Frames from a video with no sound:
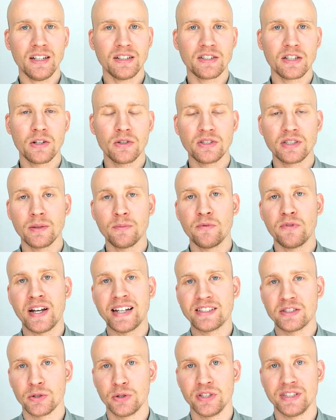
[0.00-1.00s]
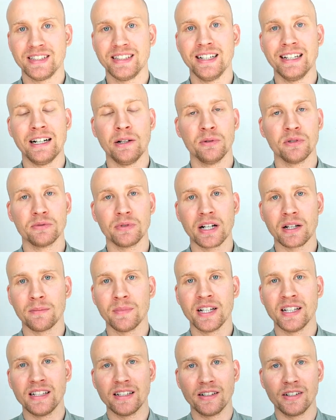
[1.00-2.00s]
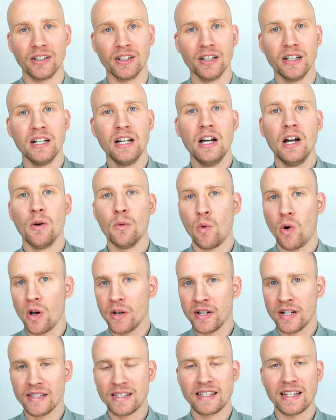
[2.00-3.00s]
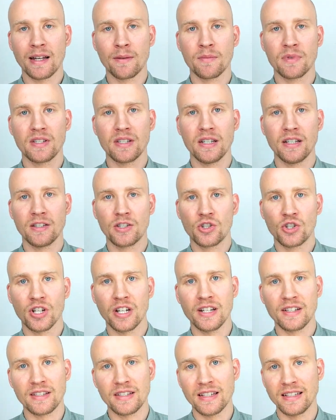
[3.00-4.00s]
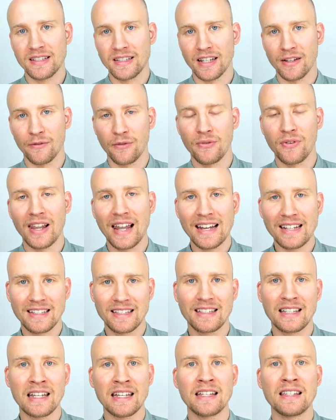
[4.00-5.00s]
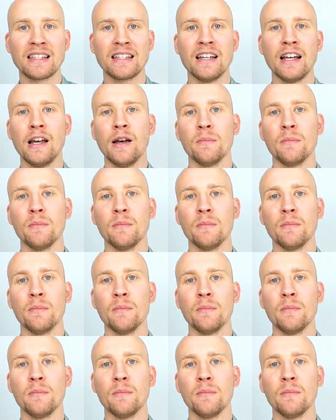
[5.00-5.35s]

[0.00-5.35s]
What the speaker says: So some fat sources that I would recommend are walnuts, hemp seeds, chia seeds, and flax seeds,